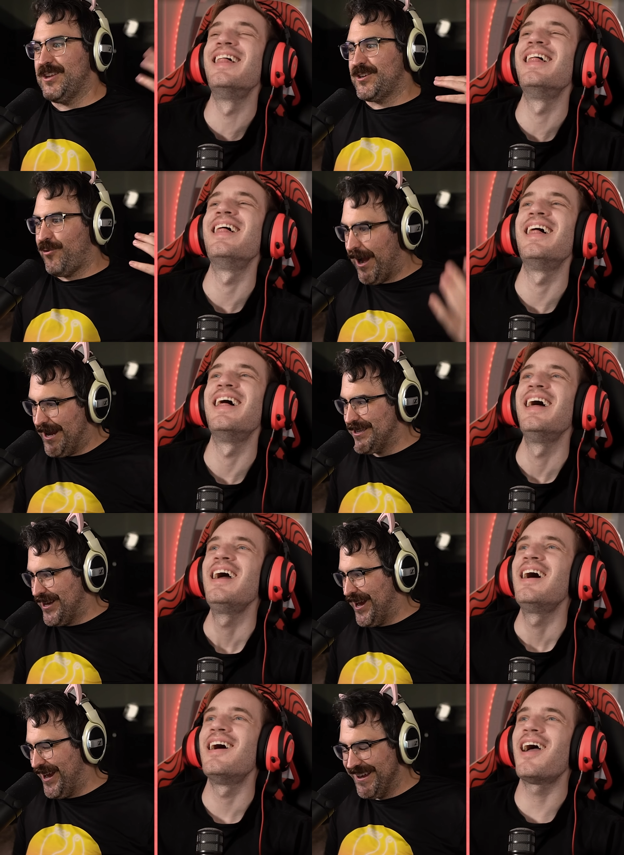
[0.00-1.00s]
Speaker 1: is
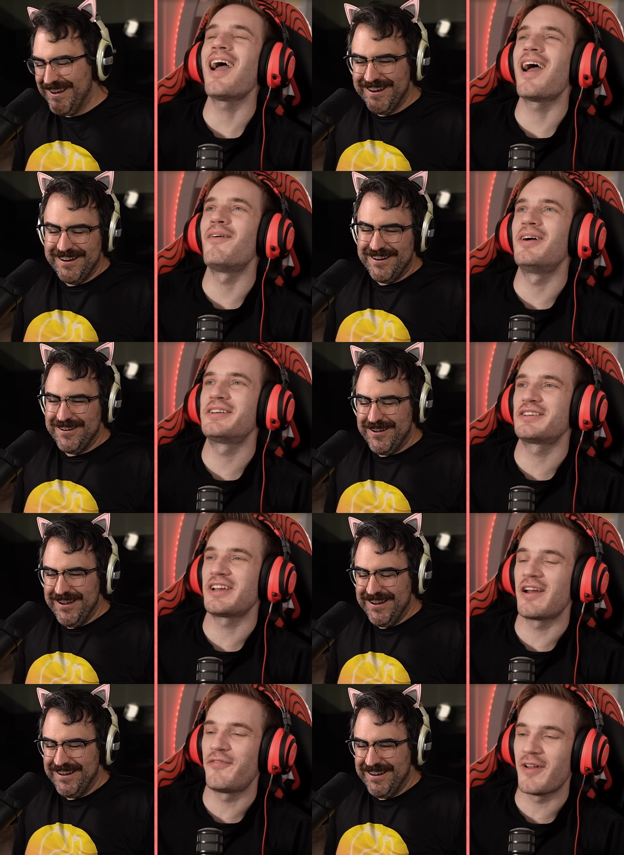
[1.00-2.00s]
crazy.
Speaker 2: Yeah, we're
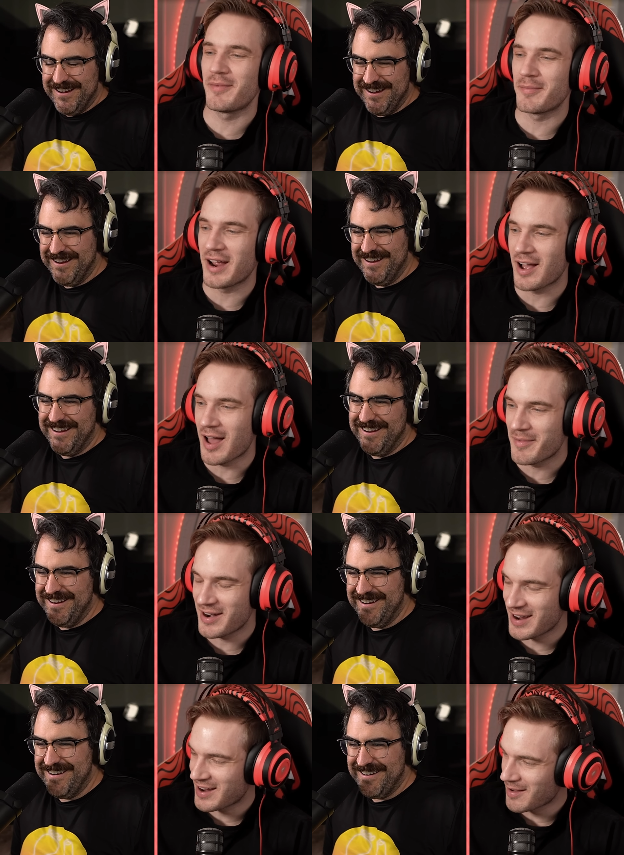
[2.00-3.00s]
just here filming my
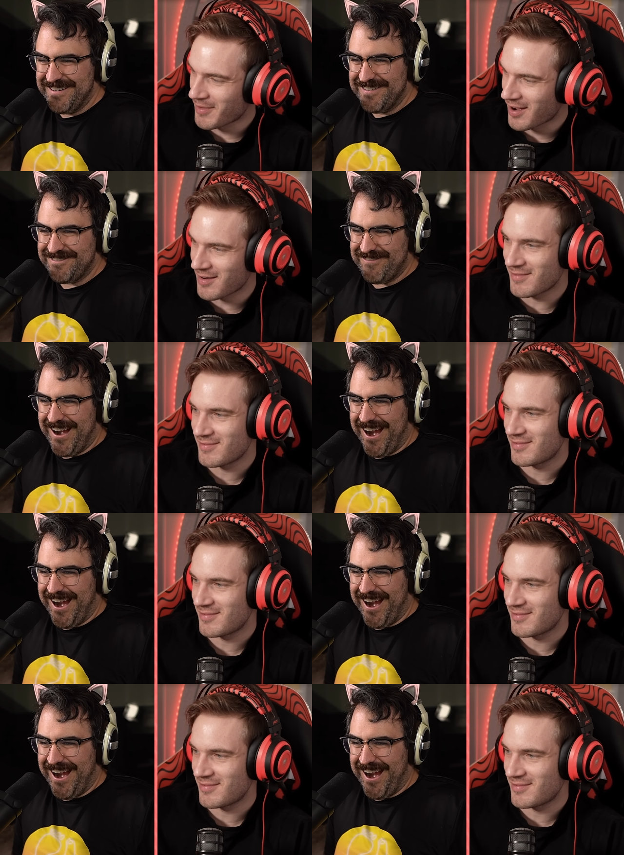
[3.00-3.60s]
comedy. Come on.